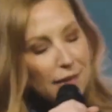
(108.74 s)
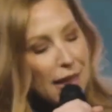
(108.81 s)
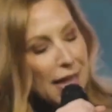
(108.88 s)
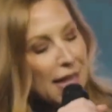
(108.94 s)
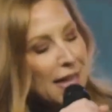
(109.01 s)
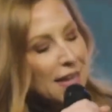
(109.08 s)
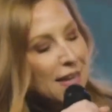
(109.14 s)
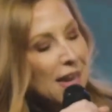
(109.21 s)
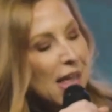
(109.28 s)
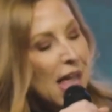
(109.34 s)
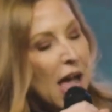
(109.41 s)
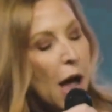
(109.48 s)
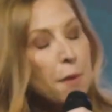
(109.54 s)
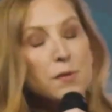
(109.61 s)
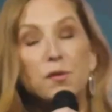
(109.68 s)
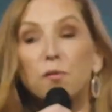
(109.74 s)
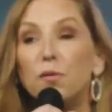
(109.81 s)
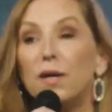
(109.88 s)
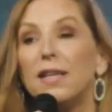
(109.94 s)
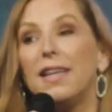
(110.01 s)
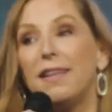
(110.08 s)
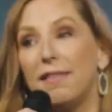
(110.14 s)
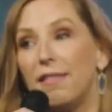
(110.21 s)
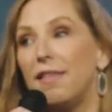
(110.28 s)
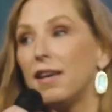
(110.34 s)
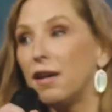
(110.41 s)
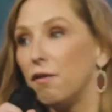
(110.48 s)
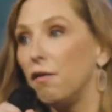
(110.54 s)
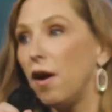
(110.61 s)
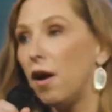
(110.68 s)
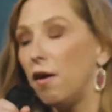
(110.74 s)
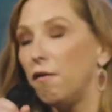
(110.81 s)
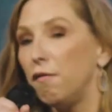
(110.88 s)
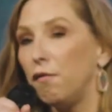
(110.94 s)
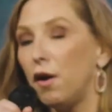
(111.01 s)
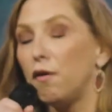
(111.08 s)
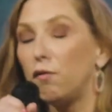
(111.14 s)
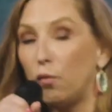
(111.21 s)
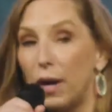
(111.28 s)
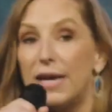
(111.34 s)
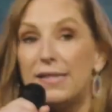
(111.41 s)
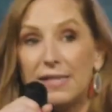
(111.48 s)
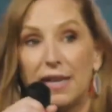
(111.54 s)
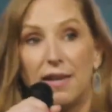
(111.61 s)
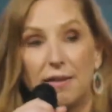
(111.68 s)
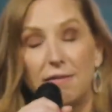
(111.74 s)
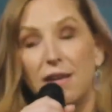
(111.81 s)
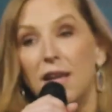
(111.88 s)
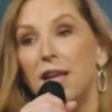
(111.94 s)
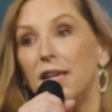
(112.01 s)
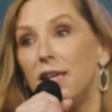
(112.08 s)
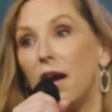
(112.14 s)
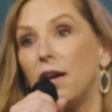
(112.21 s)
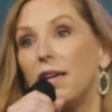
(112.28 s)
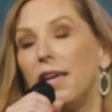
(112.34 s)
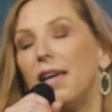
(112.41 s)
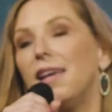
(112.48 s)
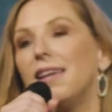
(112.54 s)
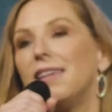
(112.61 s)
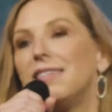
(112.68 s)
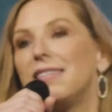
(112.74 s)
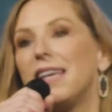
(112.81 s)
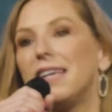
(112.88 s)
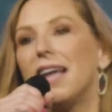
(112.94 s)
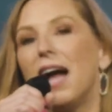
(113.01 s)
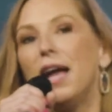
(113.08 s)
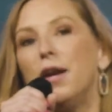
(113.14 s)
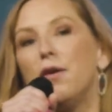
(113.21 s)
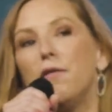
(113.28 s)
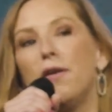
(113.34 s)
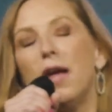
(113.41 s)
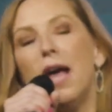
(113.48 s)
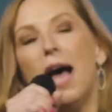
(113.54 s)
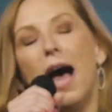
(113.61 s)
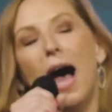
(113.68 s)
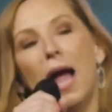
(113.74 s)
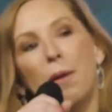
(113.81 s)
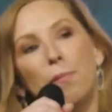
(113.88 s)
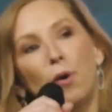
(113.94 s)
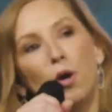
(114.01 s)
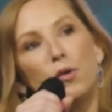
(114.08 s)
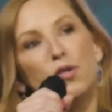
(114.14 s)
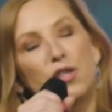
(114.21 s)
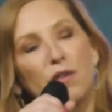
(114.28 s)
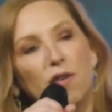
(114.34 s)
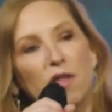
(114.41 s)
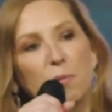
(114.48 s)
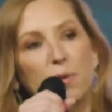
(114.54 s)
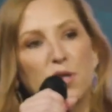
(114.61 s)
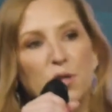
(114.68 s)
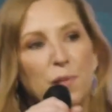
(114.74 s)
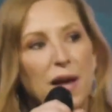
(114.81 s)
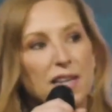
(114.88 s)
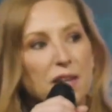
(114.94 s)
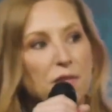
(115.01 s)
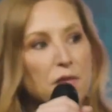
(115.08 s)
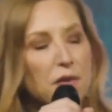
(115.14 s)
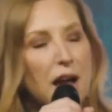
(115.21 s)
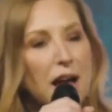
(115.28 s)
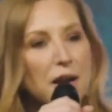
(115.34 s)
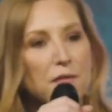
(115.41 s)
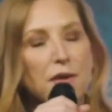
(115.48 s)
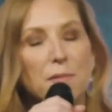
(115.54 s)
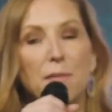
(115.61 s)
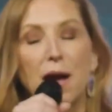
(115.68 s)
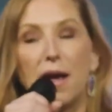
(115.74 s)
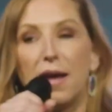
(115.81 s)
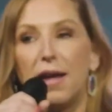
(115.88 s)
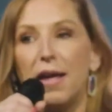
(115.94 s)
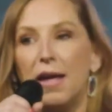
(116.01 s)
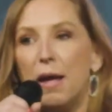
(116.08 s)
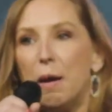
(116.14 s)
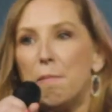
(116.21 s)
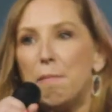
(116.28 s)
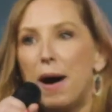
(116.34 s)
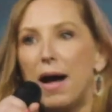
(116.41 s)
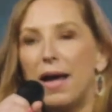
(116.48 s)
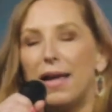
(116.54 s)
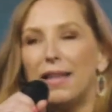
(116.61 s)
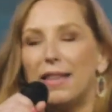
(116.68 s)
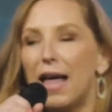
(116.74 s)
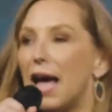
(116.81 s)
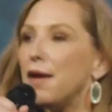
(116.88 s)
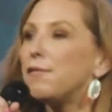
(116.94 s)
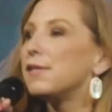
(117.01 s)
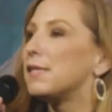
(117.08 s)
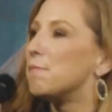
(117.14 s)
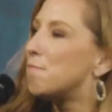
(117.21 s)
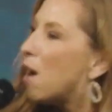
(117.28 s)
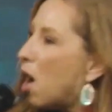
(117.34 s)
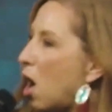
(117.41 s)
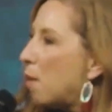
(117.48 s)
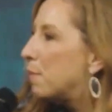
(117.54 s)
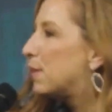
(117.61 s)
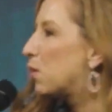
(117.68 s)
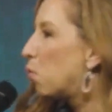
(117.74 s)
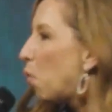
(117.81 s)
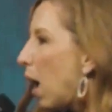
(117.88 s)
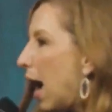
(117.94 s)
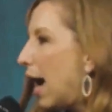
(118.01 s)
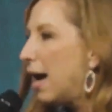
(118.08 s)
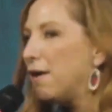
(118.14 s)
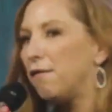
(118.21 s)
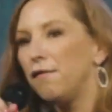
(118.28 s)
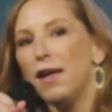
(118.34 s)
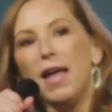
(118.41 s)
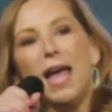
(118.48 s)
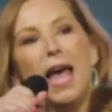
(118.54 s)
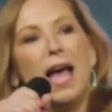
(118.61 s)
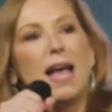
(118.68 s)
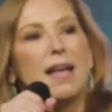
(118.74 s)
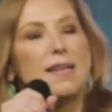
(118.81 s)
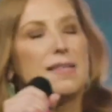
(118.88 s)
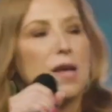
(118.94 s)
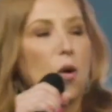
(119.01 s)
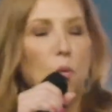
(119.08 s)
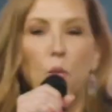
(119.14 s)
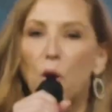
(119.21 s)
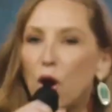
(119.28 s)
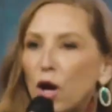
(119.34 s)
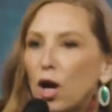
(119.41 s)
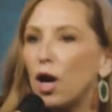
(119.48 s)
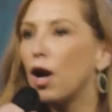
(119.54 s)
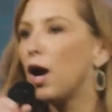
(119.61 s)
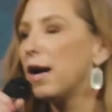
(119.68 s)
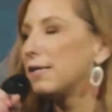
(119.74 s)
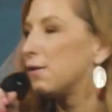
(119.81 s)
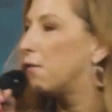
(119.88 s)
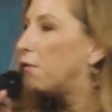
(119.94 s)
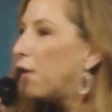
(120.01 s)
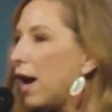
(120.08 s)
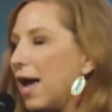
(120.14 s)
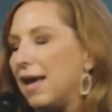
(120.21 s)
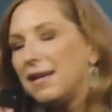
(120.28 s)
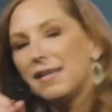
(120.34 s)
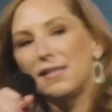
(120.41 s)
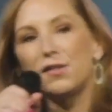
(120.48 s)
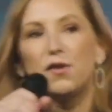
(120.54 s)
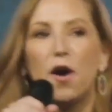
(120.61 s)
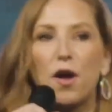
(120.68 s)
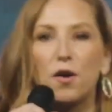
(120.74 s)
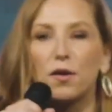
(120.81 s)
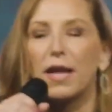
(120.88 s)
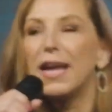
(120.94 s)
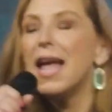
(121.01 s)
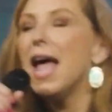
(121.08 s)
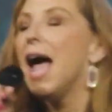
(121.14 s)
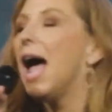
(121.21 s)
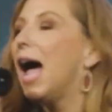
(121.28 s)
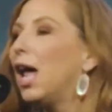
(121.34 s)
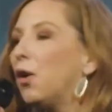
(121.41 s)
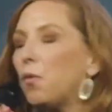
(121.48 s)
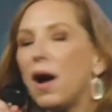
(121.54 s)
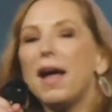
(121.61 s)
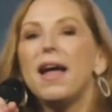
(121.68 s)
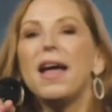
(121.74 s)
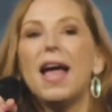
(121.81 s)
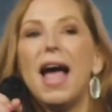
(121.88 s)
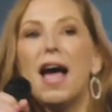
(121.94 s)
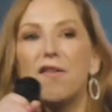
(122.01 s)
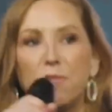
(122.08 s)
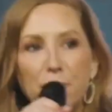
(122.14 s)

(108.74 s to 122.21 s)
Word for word: and I was really in the thick of, of, of, raising young kids, and kind of I approached it from the perspective of kind of in my my life as a mom, as a wife, as a worker, as a friend, as a daughter. Like, how do I have